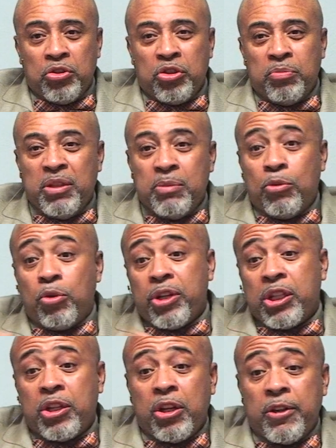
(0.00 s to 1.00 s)
to be more
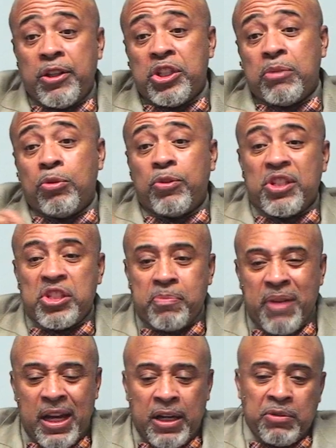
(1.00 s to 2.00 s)
encouraging, more
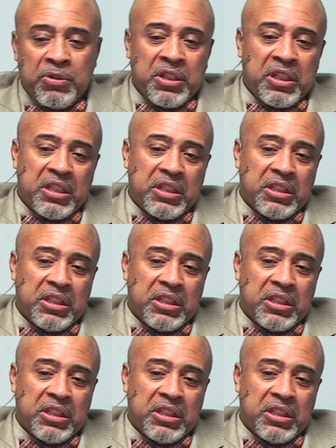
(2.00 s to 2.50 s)
inspiring